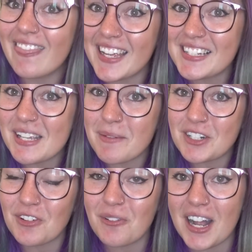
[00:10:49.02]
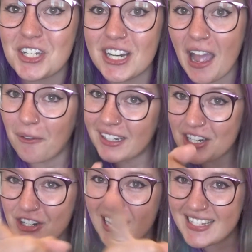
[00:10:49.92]
Thanks so much for watching. I will
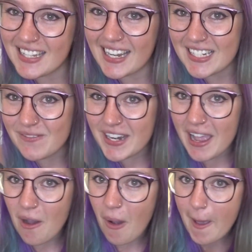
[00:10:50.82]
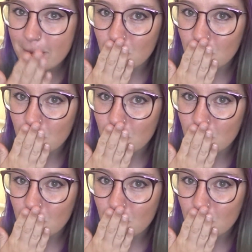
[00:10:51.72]
catch you guys in the next video.